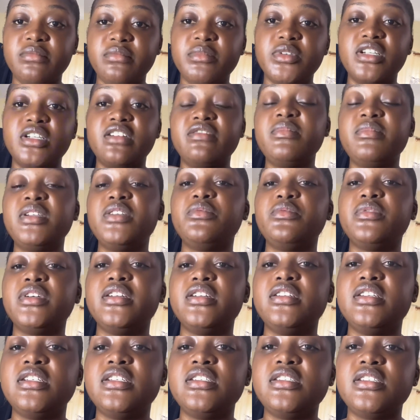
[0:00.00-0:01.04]
But I've been
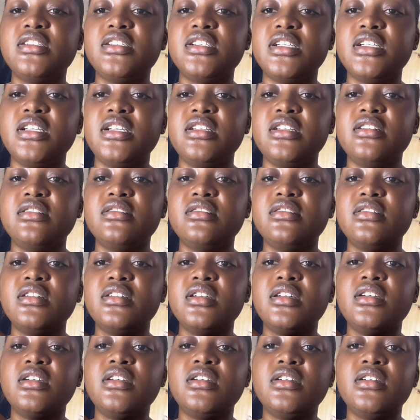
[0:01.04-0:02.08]
wearing this chain
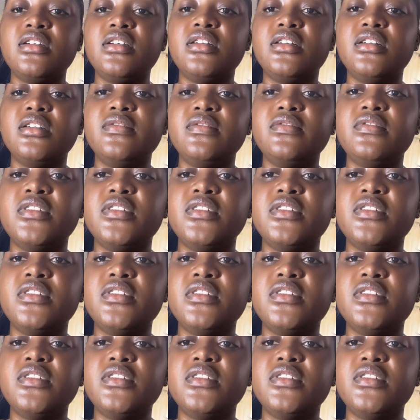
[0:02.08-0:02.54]
Um,